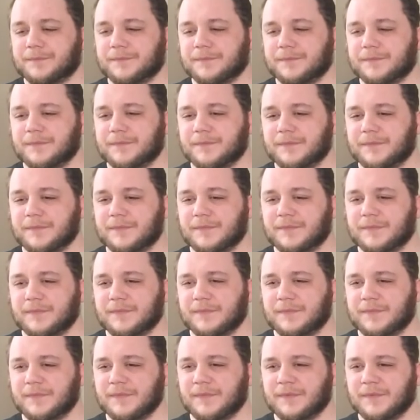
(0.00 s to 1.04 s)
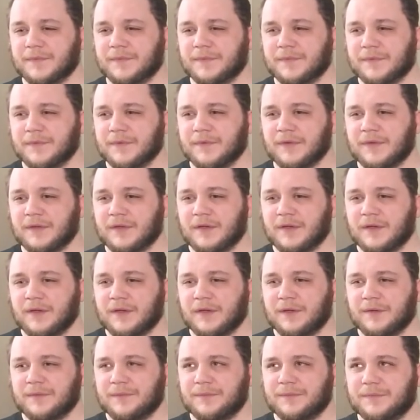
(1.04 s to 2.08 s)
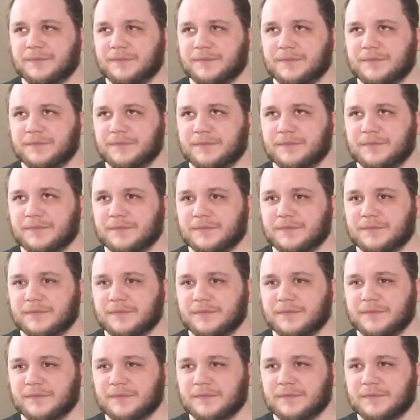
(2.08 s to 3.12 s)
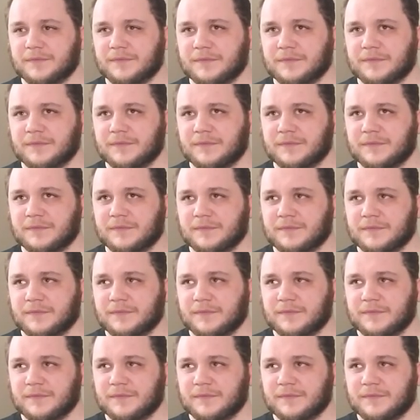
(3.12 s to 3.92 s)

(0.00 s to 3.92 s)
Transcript: [no speech]